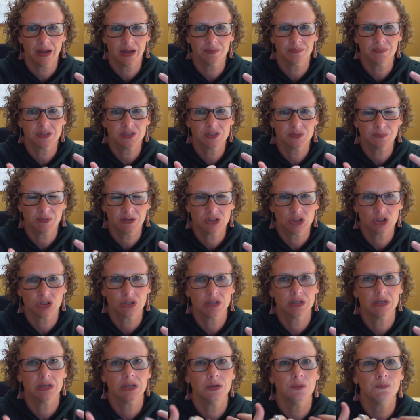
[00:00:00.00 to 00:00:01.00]

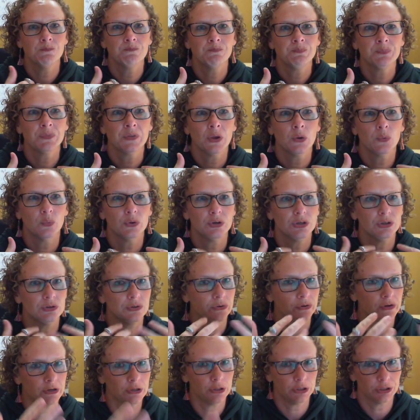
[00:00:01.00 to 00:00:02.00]
especially when you don't
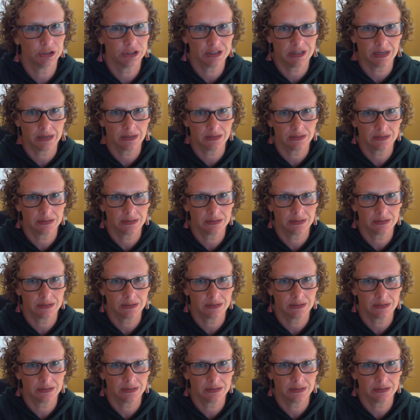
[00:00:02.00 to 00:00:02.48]
understand.